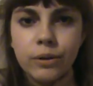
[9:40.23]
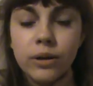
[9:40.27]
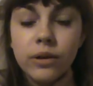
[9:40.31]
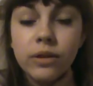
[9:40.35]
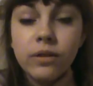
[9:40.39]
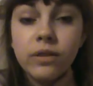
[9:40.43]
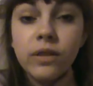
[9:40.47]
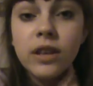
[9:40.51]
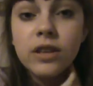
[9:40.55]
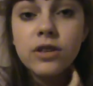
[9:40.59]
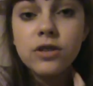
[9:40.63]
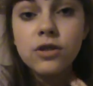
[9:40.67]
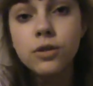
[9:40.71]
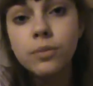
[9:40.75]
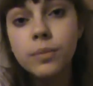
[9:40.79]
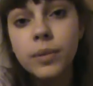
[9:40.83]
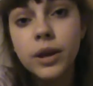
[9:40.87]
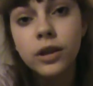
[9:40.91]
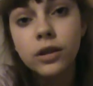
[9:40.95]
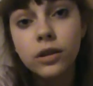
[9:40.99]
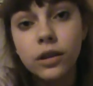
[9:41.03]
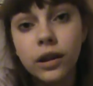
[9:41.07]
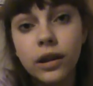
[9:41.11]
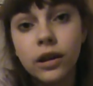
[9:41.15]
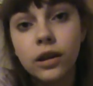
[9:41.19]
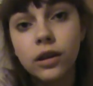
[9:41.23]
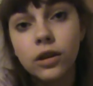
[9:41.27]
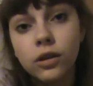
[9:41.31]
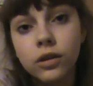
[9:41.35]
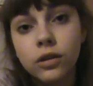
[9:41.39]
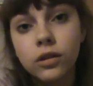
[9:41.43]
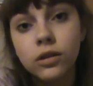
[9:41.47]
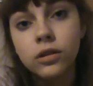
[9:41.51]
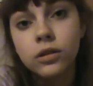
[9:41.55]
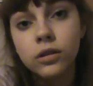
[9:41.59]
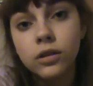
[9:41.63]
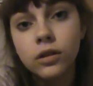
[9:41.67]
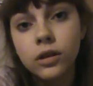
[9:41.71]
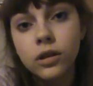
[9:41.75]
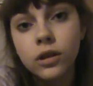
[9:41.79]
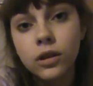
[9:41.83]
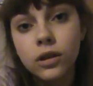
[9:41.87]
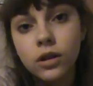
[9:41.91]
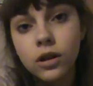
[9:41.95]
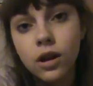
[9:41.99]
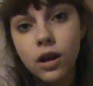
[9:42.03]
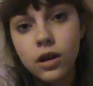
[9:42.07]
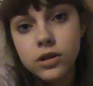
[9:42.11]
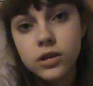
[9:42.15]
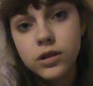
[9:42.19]
Unless you meant like your
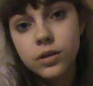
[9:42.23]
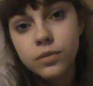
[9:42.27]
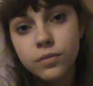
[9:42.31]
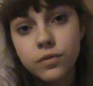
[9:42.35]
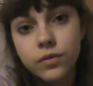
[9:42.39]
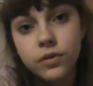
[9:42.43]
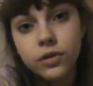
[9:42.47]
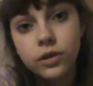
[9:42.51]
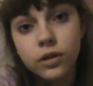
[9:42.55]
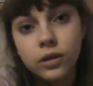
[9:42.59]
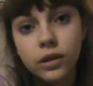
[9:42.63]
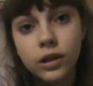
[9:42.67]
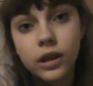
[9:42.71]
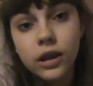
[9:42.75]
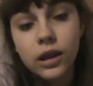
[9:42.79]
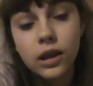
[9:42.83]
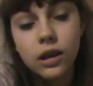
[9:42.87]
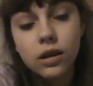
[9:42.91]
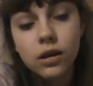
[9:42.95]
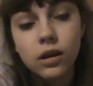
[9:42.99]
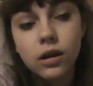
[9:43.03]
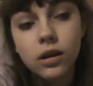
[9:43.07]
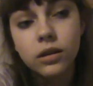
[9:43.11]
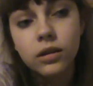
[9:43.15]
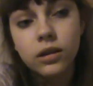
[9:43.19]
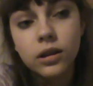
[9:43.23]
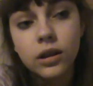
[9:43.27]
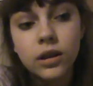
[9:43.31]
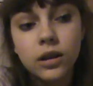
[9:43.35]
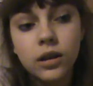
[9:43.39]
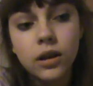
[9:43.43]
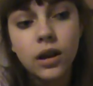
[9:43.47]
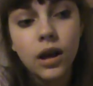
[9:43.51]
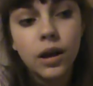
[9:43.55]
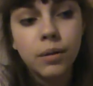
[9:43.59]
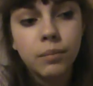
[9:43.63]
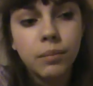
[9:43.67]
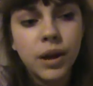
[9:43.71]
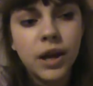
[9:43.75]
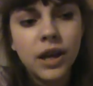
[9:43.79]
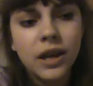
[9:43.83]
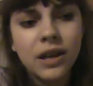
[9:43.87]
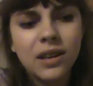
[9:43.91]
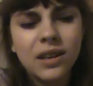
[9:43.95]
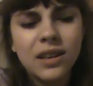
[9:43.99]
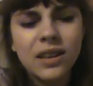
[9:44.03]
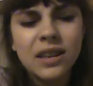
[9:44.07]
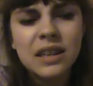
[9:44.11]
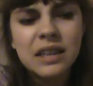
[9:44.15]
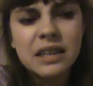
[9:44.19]
costume for the LeakyCon, then I
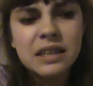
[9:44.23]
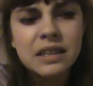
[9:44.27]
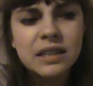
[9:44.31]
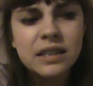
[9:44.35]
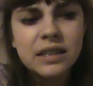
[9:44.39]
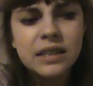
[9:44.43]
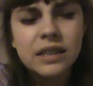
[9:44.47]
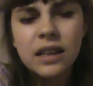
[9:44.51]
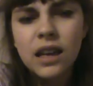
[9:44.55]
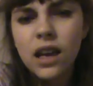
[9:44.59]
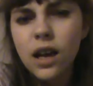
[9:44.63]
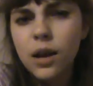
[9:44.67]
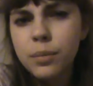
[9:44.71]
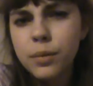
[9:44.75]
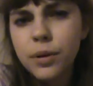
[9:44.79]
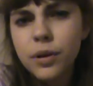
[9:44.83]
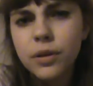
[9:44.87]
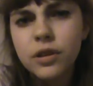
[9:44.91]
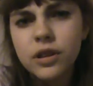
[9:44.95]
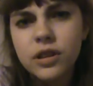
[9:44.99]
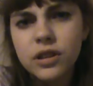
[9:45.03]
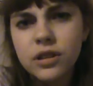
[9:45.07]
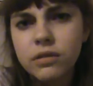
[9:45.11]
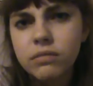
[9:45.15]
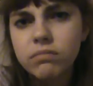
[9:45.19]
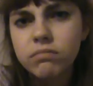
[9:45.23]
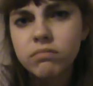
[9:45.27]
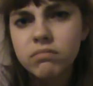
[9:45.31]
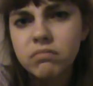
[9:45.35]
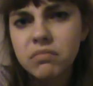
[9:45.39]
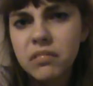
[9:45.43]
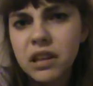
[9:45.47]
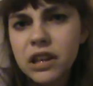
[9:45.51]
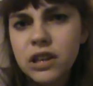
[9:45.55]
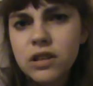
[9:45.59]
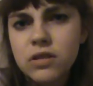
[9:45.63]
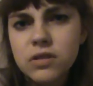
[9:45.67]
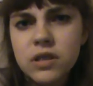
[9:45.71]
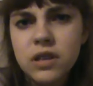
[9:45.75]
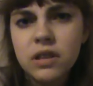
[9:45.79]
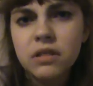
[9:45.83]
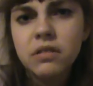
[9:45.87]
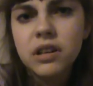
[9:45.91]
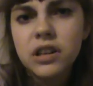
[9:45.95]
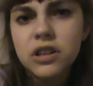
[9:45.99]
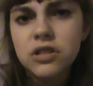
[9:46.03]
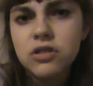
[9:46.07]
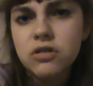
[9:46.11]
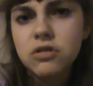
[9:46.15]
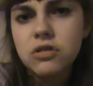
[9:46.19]
might, I'll probably, like you said,
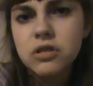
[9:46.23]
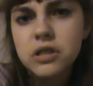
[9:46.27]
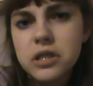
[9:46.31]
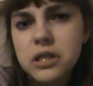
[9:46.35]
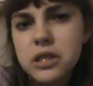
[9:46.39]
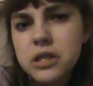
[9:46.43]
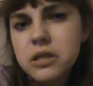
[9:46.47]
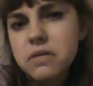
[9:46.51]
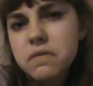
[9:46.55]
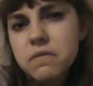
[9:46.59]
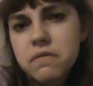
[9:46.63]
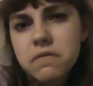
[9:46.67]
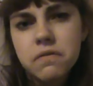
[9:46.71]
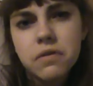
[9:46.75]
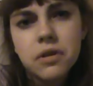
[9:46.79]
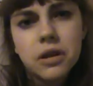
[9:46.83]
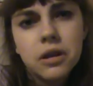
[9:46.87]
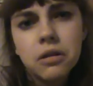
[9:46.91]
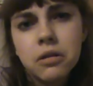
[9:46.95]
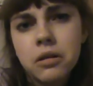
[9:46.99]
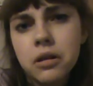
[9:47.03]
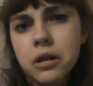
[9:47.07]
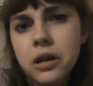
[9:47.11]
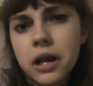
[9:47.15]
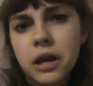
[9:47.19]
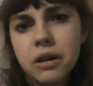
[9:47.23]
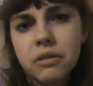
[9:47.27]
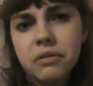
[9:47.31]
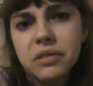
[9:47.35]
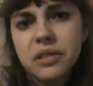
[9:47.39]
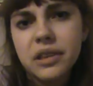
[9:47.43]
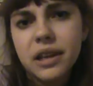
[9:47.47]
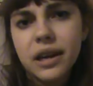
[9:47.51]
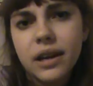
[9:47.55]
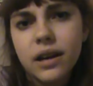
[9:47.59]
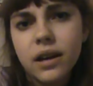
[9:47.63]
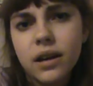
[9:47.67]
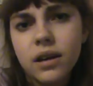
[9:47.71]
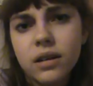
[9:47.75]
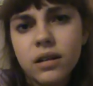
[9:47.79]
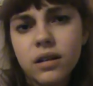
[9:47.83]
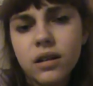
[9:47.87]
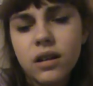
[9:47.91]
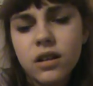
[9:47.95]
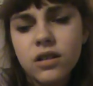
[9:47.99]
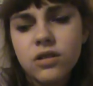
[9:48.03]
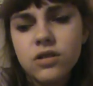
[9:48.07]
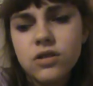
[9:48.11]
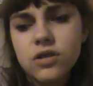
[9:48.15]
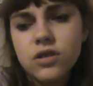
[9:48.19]
Rachel, just figure it out there.
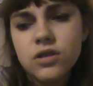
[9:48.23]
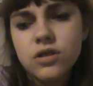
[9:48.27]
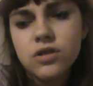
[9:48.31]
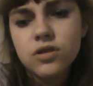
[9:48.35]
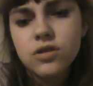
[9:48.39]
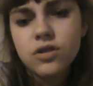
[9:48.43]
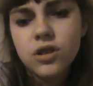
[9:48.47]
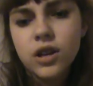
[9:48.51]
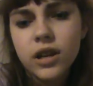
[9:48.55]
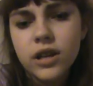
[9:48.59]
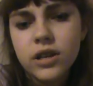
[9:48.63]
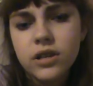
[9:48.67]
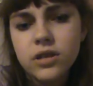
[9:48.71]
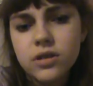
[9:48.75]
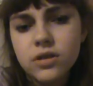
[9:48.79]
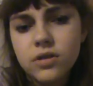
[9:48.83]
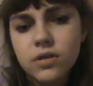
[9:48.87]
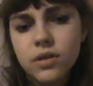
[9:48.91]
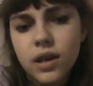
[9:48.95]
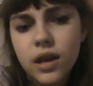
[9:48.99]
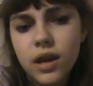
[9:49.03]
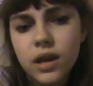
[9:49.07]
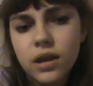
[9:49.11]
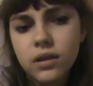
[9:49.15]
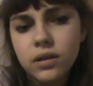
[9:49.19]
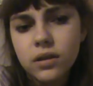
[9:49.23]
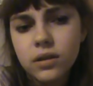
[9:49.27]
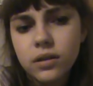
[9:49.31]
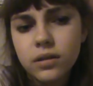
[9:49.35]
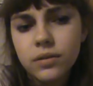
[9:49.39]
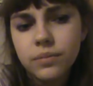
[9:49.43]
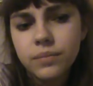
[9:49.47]
I'll just try and do that.